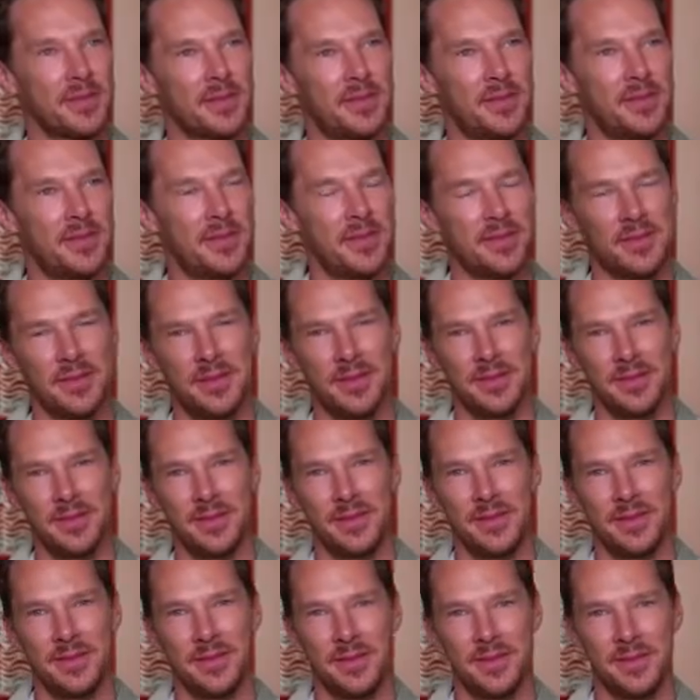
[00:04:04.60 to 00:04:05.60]

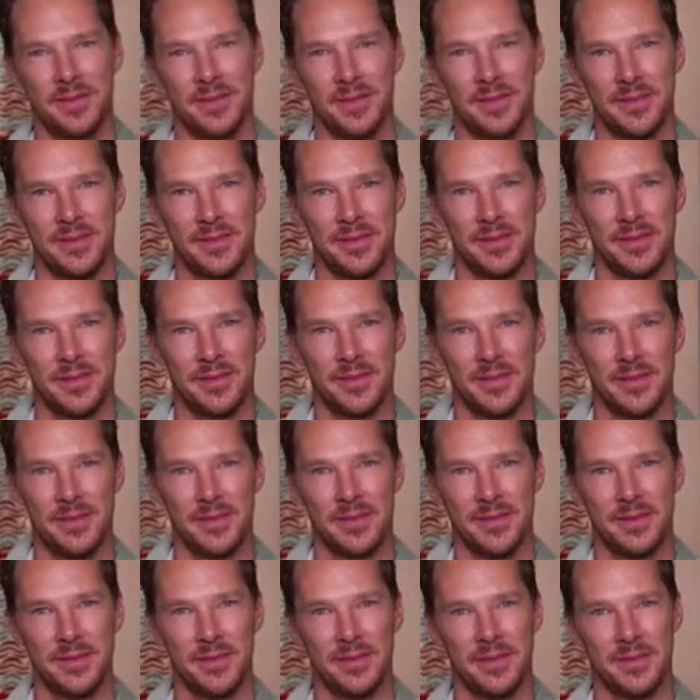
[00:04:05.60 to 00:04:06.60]

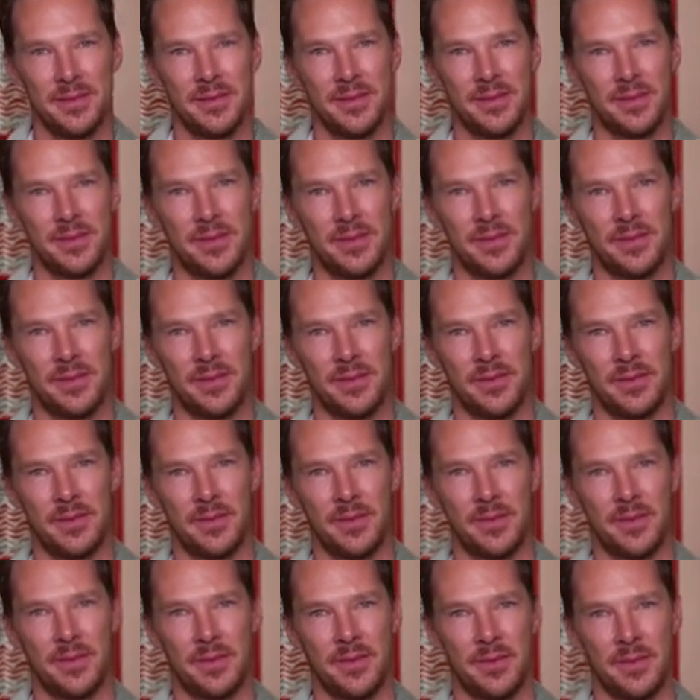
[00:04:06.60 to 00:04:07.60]

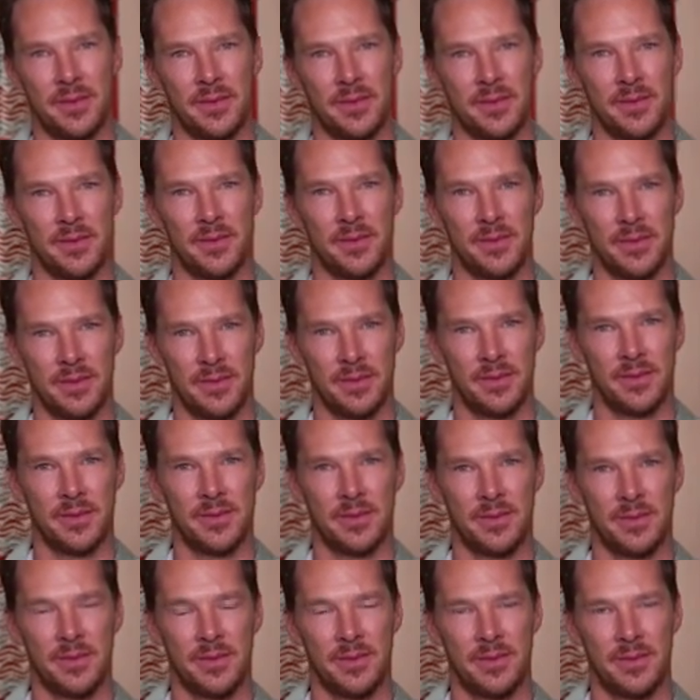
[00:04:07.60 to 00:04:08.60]

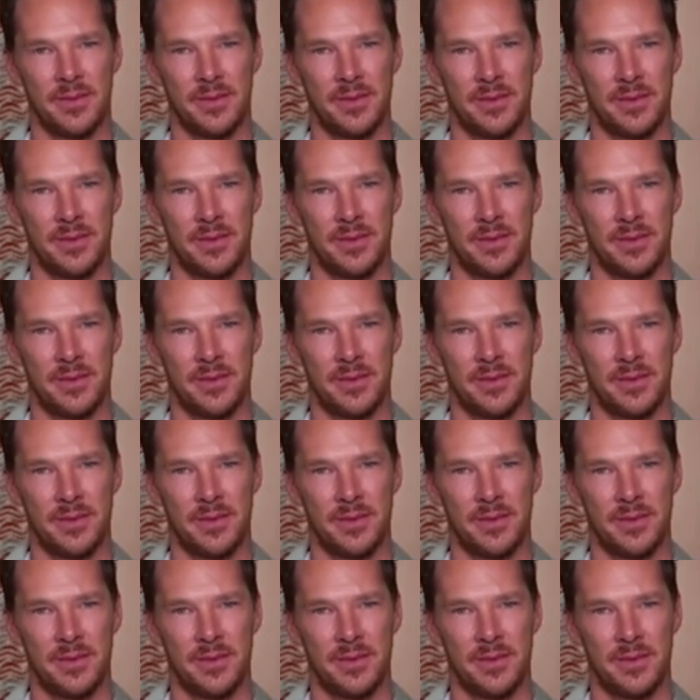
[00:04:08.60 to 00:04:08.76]
This person isn't speaking.